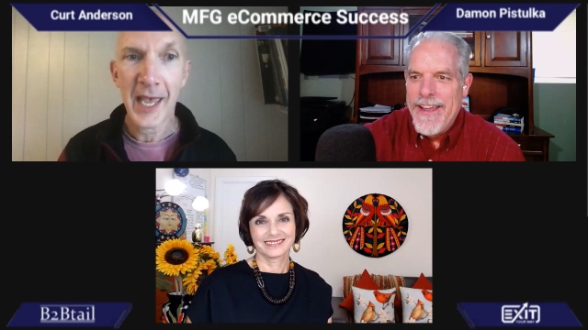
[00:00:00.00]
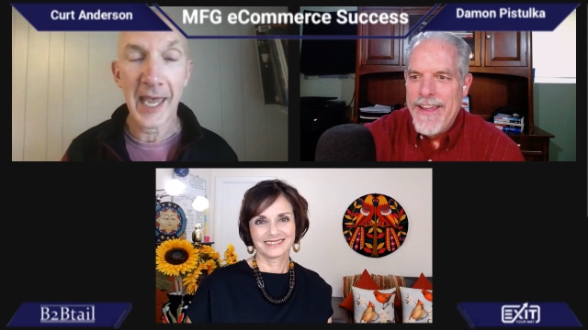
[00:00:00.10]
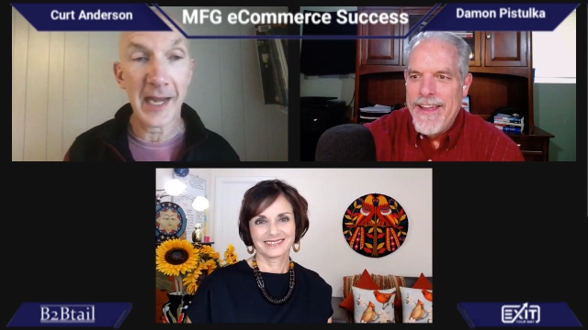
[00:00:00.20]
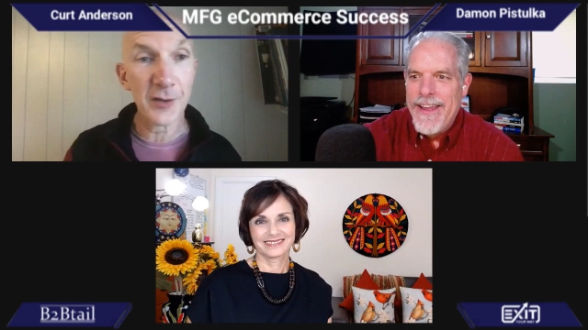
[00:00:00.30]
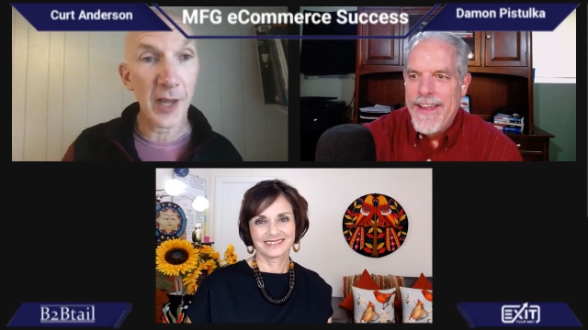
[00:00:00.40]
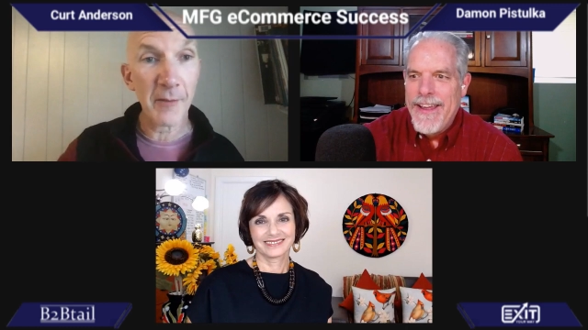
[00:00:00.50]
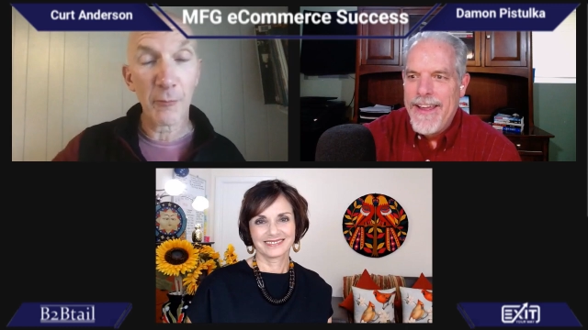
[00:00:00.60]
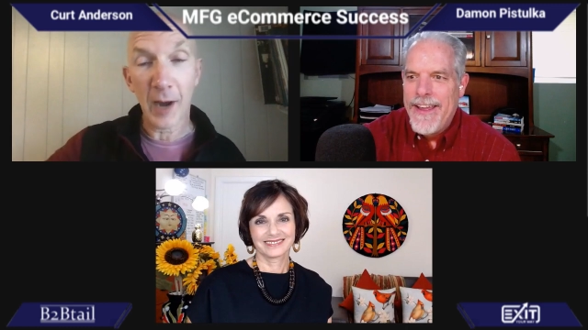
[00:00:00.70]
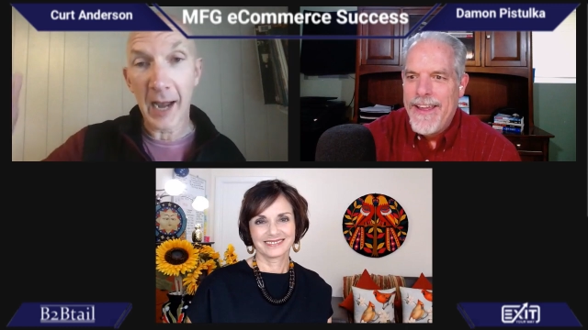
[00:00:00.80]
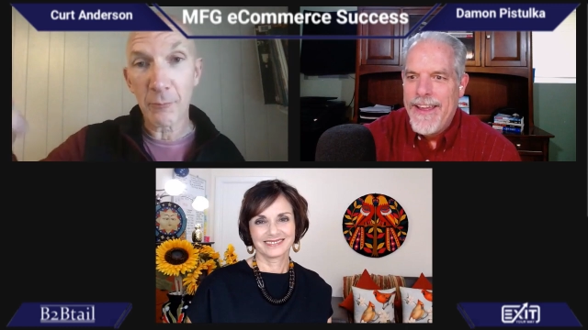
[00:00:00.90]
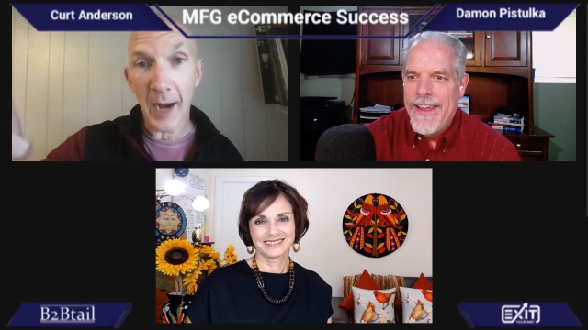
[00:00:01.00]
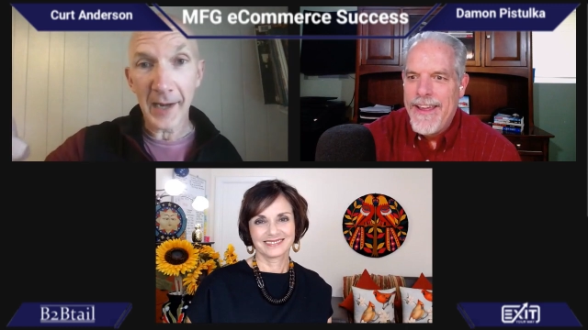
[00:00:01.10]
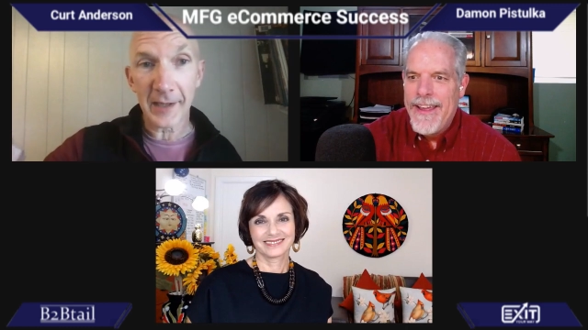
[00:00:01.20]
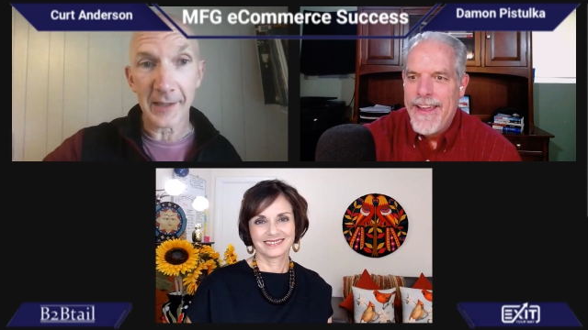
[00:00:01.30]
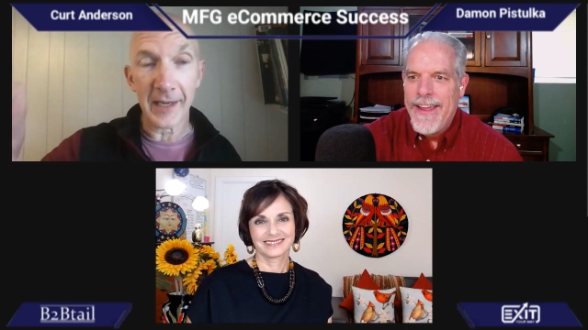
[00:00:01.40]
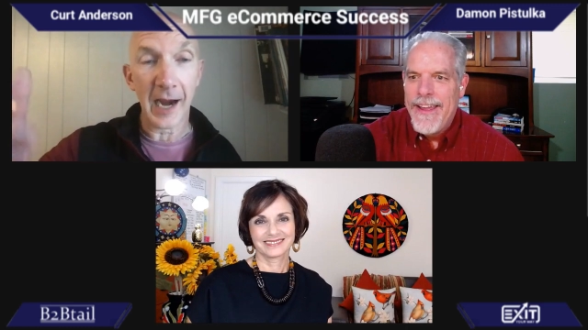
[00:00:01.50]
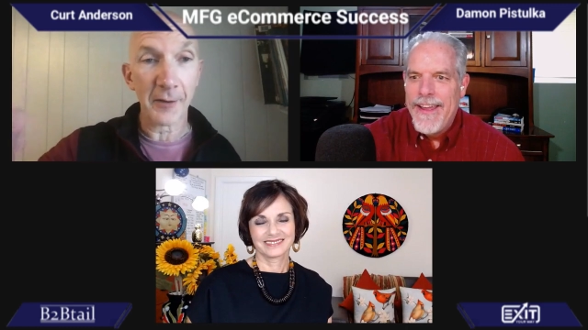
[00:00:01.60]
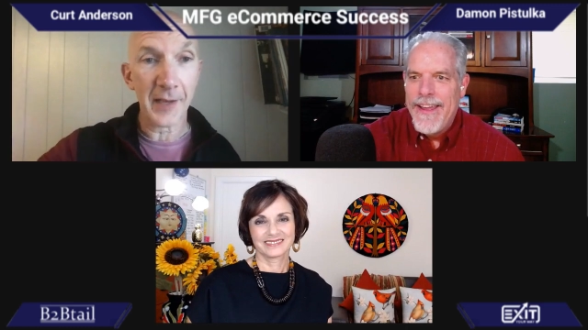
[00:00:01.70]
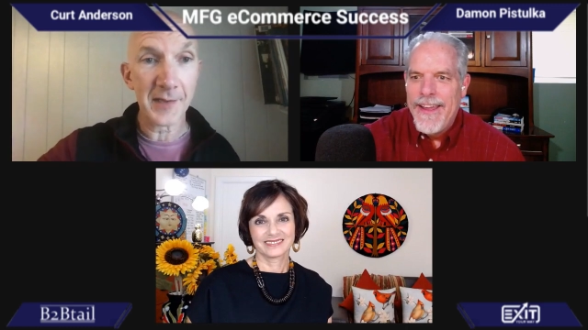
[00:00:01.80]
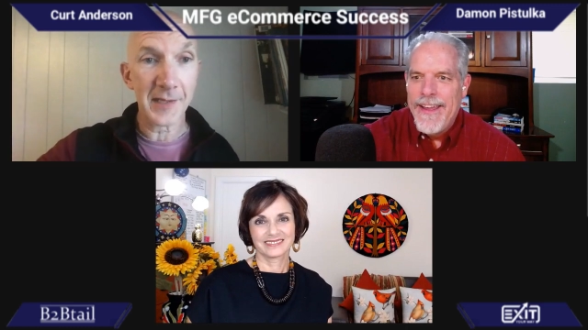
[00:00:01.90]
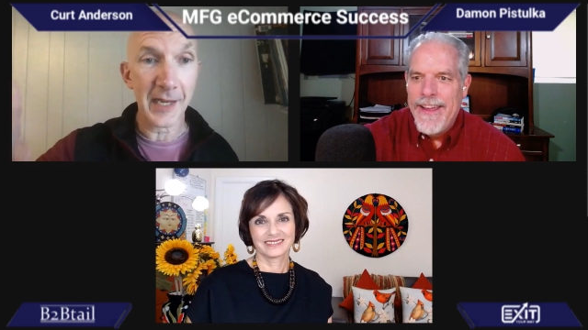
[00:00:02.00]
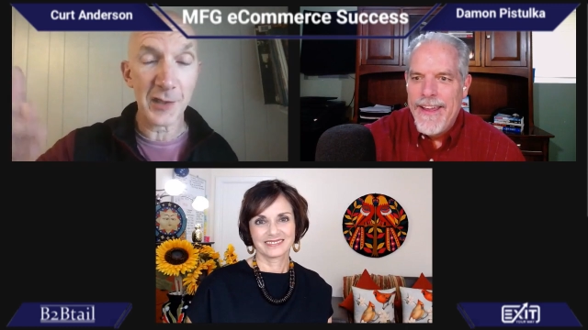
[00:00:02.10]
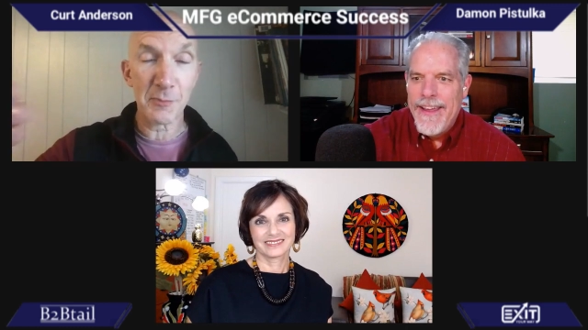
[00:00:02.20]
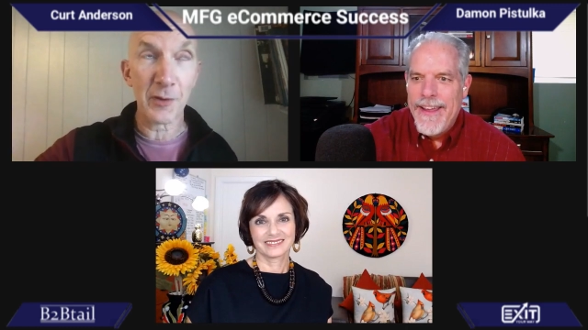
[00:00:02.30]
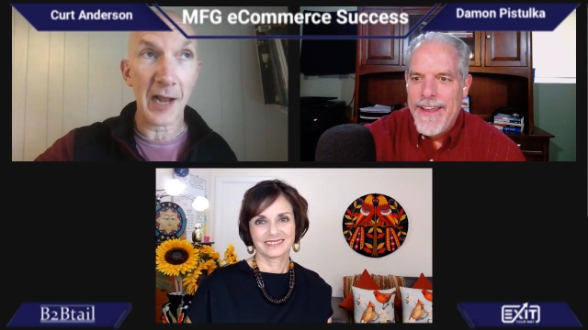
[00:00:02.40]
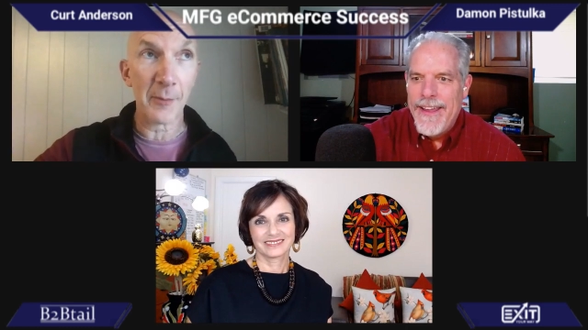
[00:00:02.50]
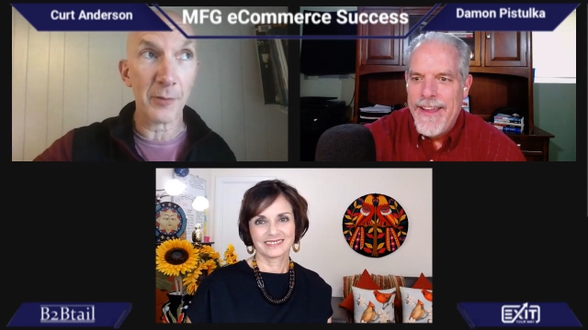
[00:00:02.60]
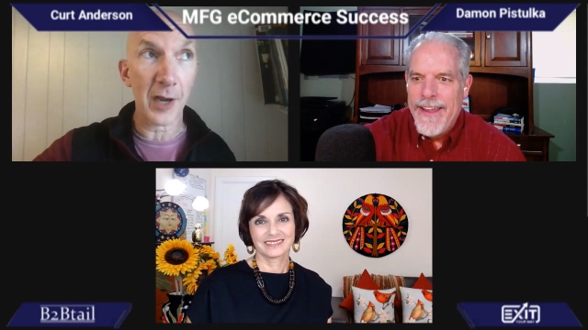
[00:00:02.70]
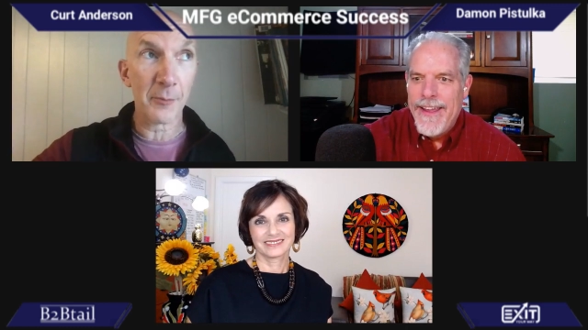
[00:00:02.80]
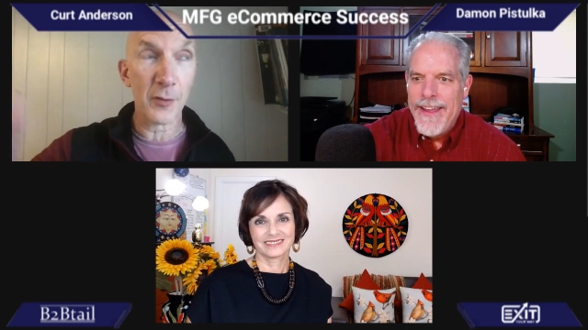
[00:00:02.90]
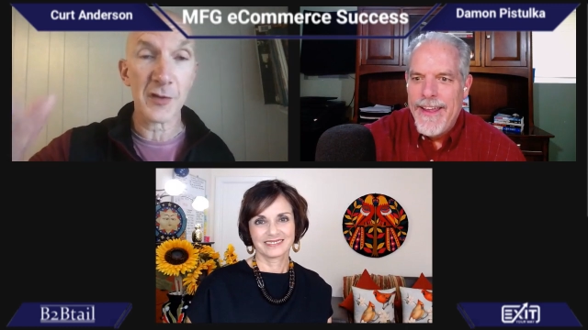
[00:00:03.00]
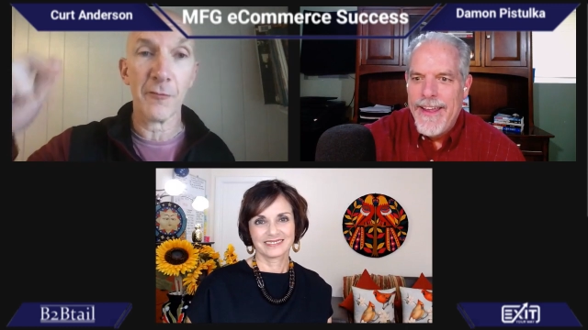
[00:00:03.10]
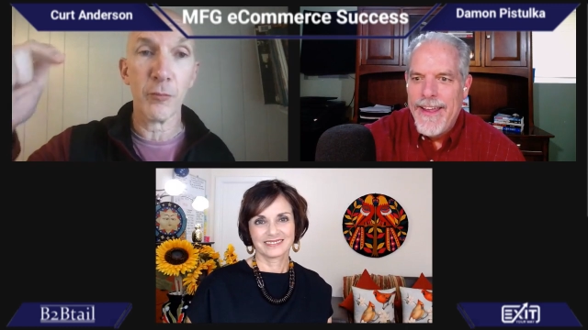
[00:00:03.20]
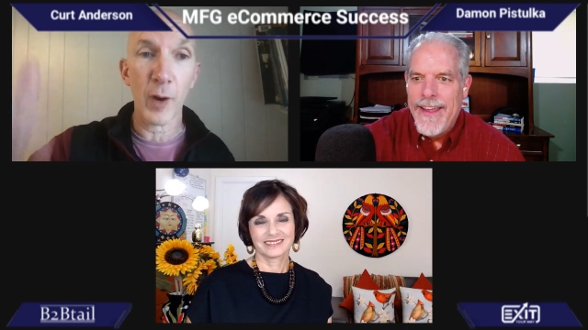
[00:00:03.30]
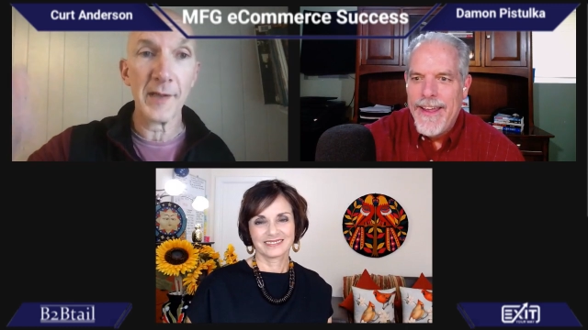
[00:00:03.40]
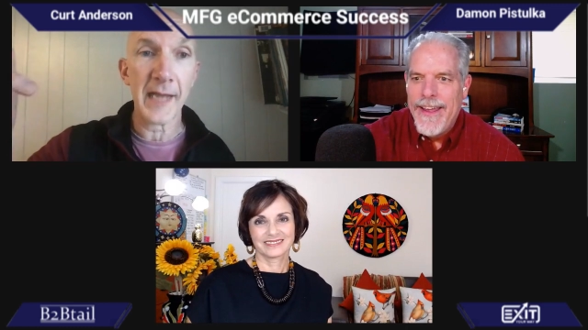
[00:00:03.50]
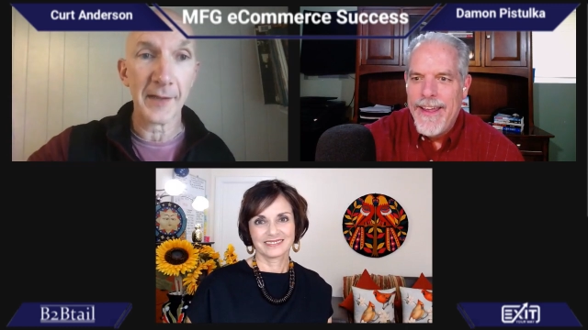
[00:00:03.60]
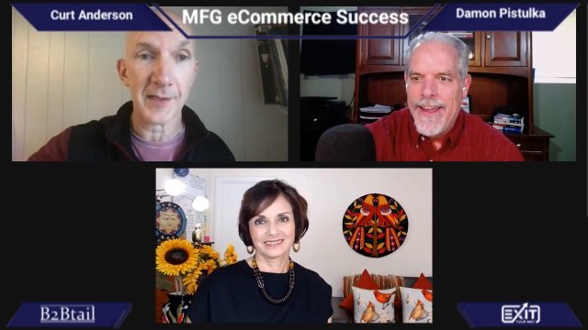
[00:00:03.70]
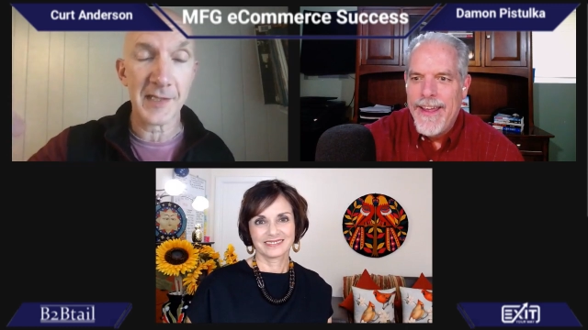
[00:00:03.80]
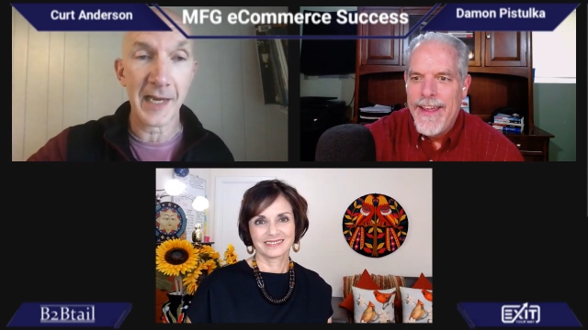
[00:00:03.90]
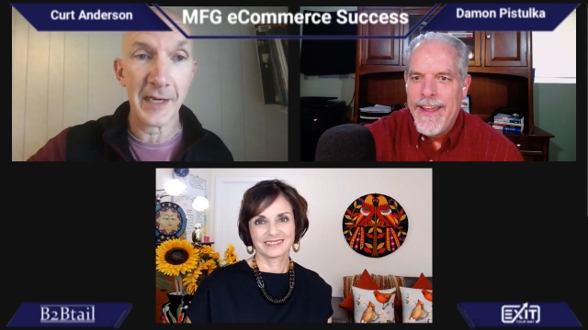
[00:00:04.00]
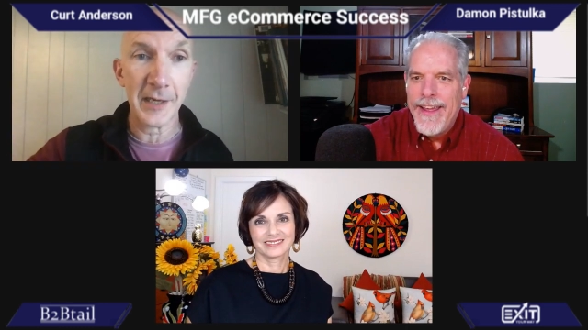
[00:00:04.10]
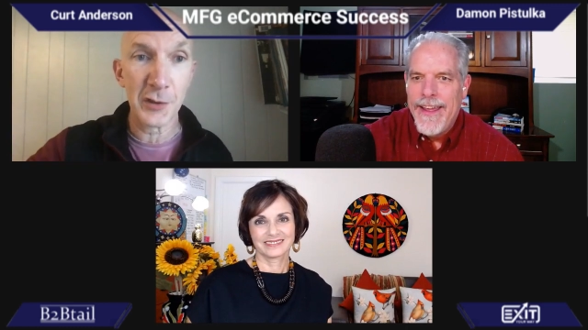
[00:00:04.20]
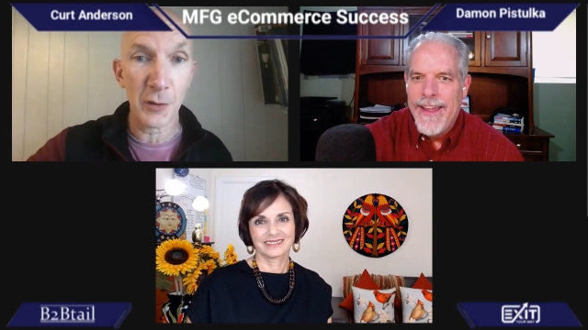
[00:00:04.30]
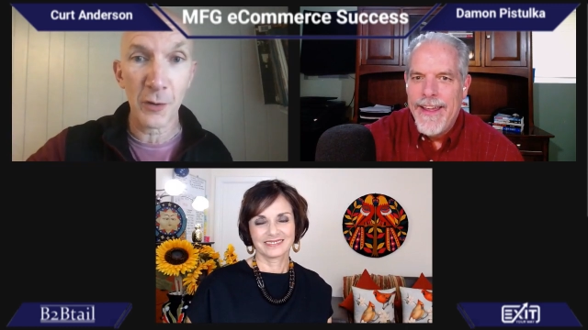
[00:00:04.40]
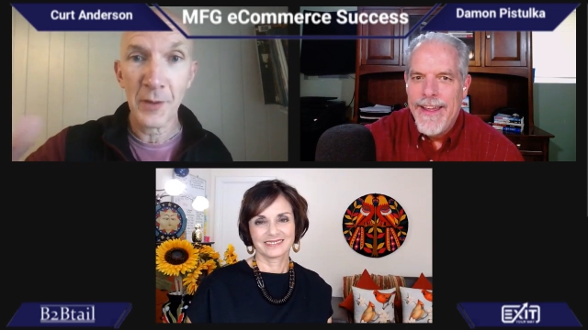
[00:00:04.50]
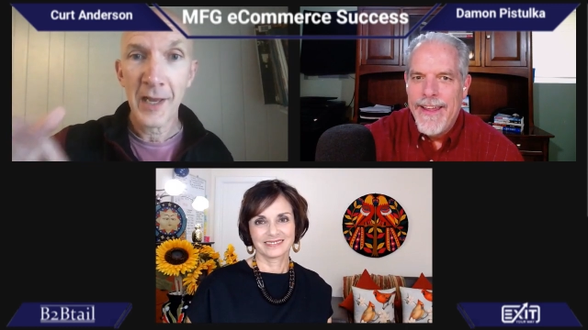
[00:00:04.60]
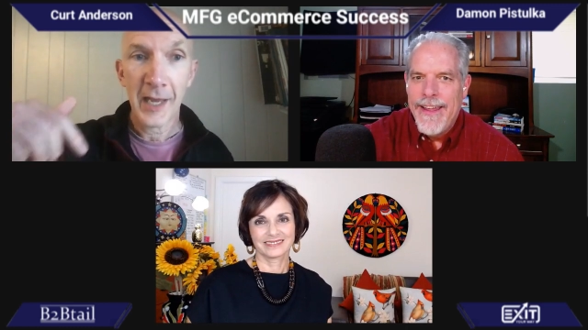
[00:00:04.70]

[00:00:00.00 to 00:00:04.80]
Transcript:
Speaker 1: And and ironically, our guest today just put out a blog post of what not to say in an intro,